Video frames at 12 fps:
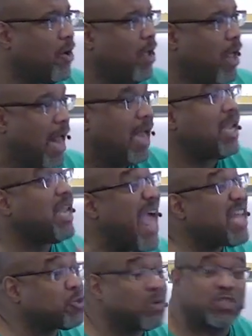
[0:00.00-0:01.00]

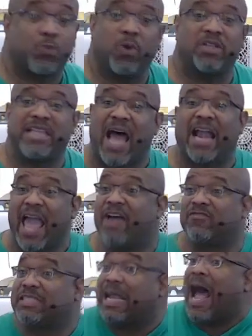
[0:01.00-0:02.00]
Lazarus would not
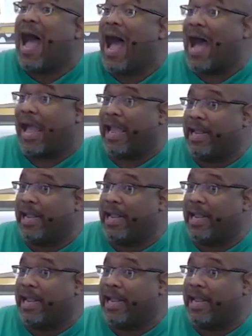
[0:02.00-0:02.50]
have died.